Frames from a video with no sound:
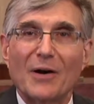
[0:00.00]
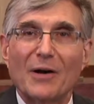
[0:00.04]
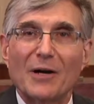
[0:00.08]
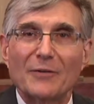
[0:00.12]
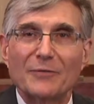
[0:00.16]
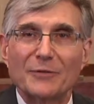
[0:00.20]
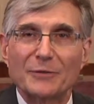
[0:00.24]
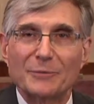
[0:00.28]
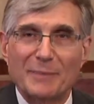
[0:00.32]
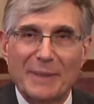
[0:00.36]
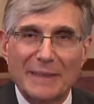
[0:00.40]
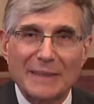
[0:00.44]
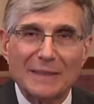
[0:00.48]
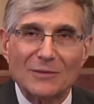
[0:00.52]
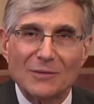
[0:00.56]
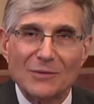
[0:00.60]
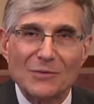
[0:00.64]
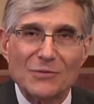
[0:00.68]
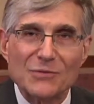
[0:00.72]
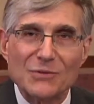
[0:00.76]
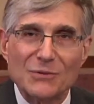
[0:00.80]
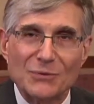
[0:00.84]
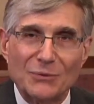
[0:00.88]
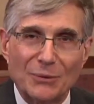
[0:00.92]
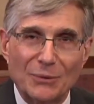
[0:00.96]
Harvard Medical
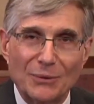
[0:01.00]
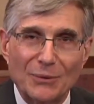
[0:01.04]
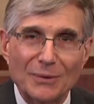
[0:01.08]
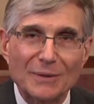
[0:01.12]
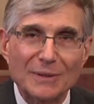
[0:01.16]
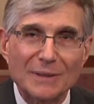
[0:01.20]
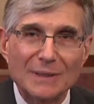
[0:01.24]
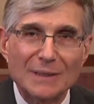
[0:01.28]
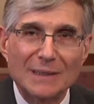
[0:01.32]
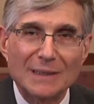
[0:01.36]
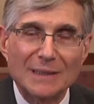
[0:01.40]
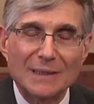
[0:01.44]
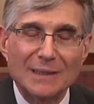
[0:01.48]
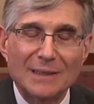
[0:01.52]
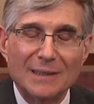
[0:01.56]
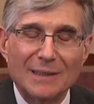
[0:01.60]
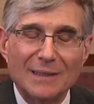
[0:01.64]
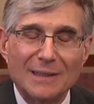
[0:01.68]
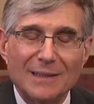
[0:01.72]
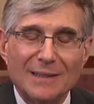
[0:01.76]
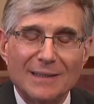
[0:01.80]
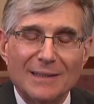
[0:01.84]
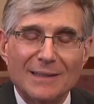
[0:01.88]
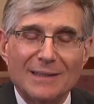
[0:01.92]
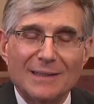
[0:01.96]
School.
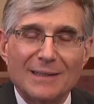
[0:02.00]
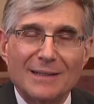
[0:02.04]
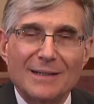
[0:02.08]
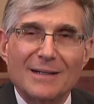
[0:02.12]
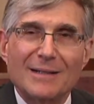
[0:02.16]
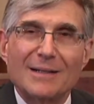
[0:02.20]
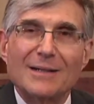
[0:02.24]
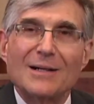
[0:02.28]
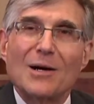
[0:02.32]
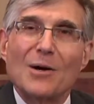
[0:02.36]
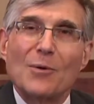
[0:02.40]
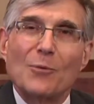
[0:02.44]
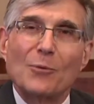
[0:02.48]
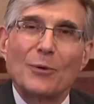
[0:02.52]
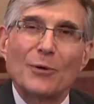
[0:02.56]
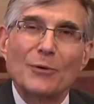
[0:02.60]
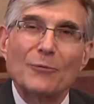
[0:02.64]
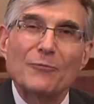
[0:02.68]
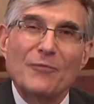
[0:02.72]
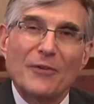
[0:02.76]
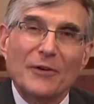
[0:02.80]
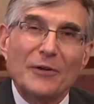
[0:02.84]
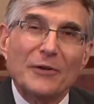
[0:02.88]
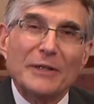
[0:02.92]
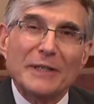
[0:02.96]
We're
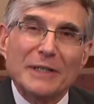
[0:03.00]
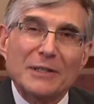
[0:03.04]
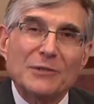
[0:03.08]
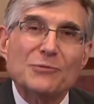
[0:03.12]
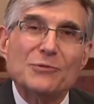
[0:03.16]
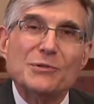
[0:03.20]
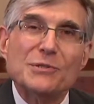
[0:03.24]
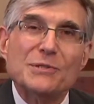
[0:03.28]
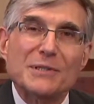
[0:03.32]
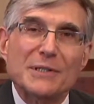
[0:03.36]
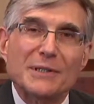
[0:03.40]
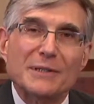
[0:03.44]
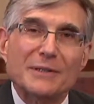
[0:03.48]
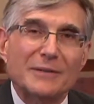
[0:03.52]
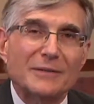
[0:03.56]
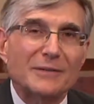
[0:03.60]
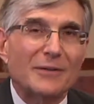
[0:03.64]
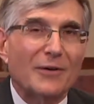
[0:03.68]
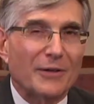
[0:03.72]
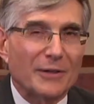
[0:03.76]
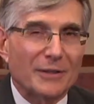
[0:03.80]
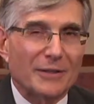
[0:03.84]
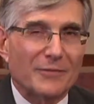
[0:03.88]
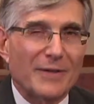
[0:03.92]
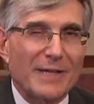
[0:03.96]
very interested in
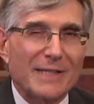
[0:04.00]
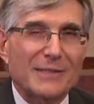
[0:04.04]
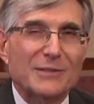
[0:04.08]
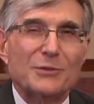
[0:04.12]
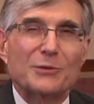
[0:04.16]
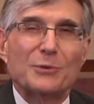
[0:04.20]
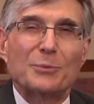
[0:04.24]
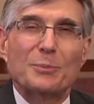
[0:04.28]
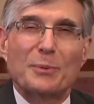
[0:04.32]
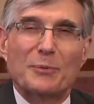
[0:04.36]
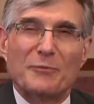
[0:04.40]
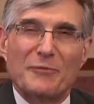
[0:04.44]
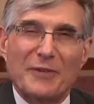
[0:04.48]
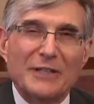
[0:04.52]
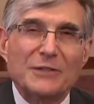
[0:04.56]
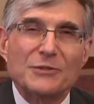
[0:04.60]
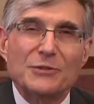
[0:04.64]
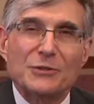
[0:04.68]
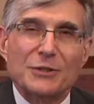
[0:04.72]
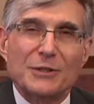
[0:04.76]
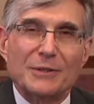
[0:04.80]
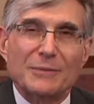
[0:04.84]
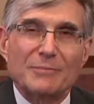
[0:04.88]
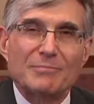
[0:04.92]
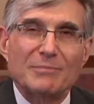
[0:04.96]
cardiovascular
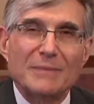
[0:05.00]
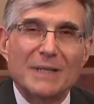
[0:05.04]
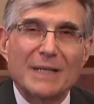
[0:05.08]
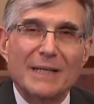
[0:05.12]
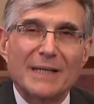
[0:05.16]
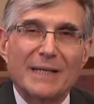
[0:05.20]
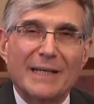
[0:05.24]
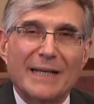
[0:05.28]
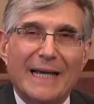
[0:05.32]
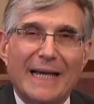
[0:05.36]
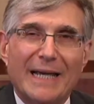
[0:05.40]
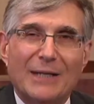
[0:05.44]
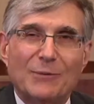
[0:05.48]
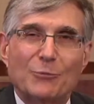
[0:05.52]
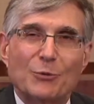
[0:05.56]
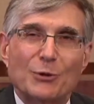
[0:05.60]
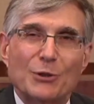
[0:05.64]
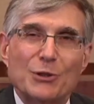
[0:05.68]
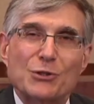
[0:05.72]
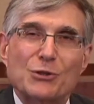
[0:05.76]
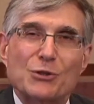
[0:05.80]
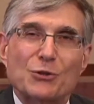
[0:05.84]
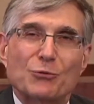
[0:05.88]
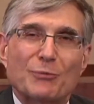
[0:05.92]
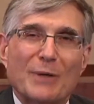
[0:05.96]
prevention, and
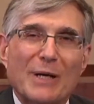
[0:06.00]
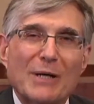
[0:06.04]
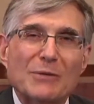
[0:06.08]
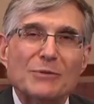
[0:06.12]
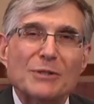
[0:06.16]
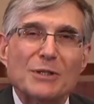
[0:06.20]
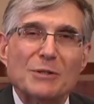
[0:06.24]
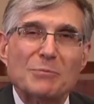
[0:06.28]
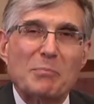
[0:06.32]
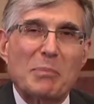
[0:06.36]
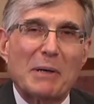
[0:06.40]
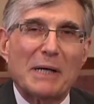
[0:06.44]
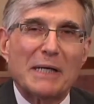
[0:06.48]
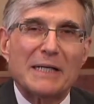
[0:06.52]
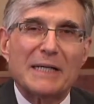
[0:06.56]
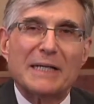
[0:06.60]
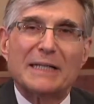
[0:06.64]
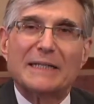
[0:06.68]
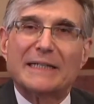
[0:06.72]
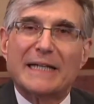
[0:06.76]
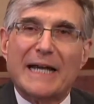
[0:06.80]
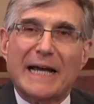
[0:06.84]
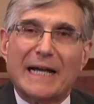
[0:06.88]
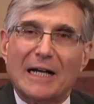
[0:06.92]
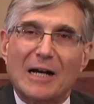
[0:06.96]
we're surrounded by
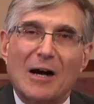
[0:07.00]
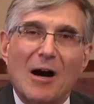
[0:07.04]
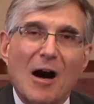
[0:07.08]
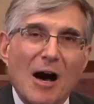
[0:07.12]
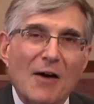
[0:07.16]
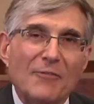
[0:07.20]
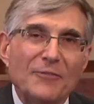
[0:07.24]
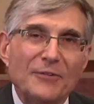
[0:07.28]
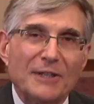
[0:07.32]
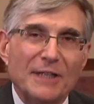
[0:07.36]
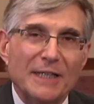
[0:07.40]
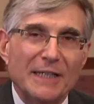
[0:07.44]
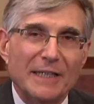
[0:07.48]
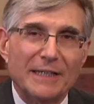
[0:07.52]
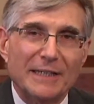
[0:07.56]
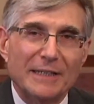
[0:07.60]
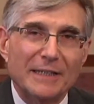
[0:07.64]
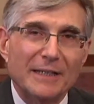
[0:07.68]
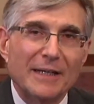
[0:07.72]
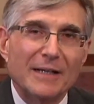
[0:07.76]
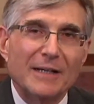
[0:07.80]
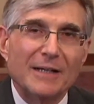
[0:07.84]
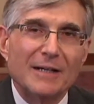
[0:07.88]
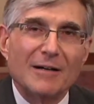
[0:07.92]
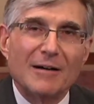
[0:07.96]
a
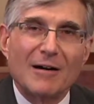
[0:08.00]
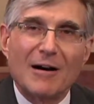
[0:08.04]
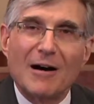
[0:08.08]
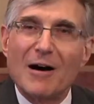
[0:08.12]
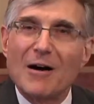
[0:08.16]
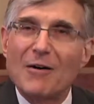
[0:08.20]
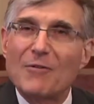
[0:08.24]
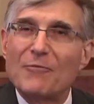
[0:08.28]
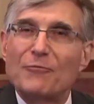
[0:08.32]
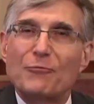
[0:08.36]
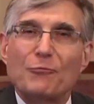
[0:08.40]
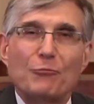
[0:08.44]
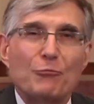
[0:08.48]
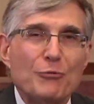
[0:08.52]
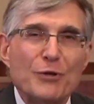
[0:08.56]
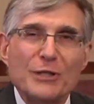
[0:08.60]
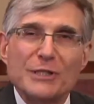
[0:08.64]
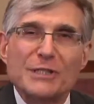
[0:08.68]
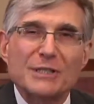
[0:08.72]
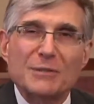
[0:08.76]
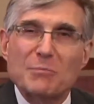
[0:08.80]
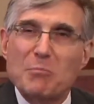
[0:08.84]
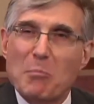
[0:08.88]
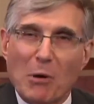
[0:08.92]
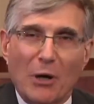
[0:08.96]
cacophony of
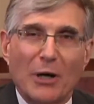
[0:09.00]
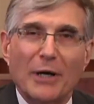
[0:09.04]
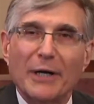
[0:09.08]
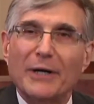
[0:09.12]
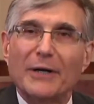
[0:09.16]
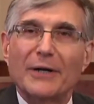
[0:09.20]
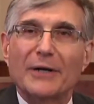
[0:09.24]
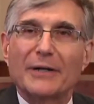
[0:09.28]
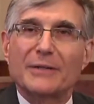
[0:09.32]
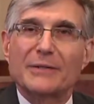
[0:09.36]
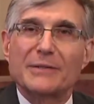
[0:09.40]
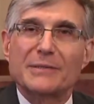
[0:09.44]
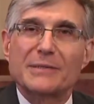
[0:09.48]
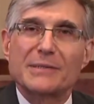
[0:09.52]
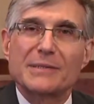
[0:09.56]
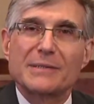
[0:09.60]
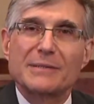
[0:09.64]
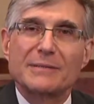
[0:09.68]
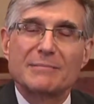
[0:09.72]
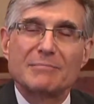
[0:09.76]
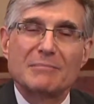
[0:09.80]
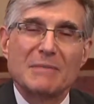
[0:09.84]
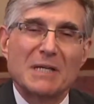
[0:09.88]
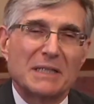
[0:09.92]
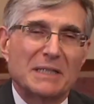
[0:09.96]
risk markers,
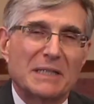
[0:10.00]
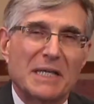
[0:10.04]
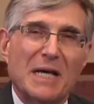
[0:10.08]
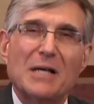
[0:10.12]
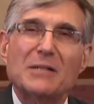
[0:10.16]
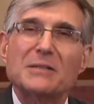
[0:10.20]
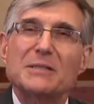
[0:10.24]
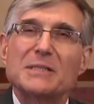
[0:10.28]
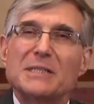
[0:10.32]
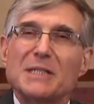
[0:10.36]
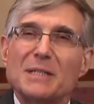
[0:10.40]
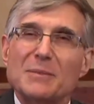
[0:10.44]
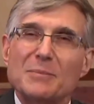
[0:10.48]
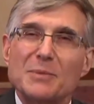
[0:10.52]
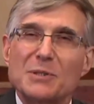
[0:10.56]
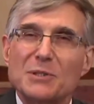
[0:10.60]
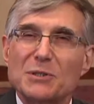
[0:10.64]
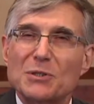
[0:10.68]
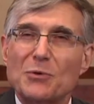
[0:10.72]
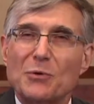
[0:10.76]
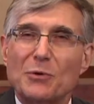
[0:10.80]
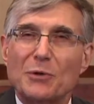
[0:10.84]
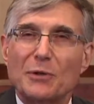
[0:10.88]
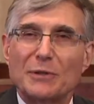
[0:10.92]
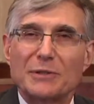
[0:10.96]
calcium
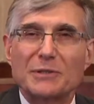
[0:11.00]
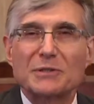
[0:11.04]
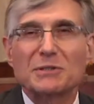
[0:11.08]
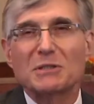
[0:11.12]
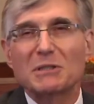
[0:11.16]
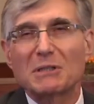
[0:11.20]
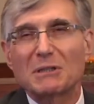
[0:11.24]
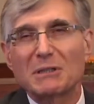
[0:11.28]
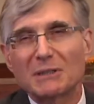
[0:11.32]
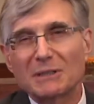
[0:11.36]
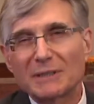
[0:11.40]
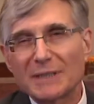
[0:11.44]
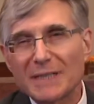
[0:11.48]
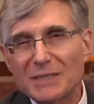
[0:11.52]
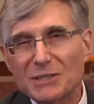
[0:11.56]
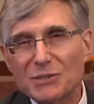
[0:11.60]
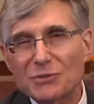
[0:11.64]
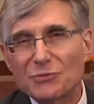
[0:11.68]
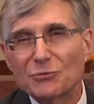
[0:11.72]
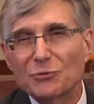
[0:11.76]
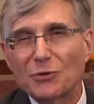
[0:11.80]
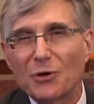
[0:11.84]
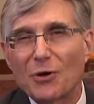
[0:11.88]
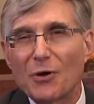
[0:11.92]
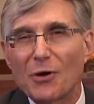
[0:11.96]
scores,
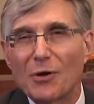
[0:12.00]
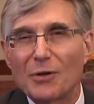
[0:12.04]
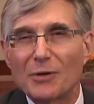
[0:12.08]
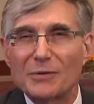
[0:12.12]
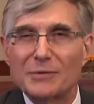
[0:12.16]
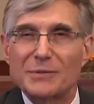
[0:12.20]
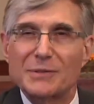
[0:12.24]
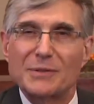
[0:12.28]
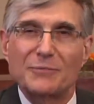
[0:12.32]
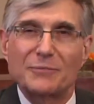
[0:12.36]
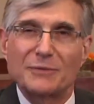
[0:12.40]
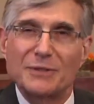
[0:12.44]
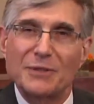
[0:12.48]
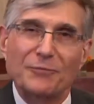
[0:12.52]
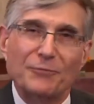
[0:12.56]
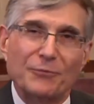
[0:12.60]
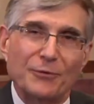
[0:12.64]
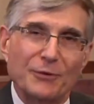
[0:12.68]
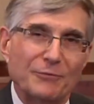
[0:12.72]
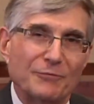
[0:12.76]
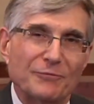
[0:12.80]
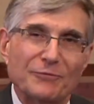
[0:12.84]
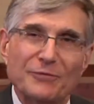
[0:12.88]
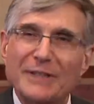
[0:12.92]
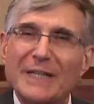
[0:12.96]
cholesterols of
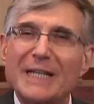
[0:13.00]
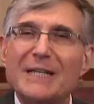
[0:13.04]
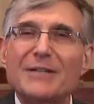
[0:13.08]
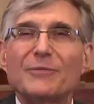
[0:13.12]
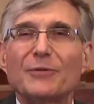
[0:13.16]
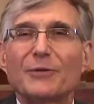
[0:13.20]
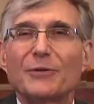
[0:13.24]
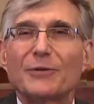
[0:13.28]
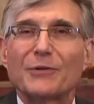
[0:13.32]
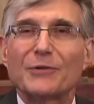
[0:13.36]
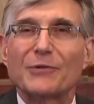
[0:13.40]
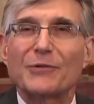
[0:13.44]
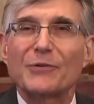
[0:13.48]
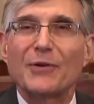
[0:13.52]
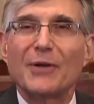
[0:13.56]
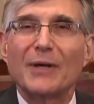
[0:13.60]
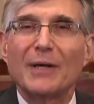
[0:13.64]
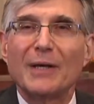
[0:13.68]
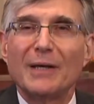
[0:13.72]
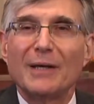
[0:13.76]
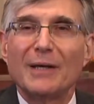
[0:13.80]
different flavors,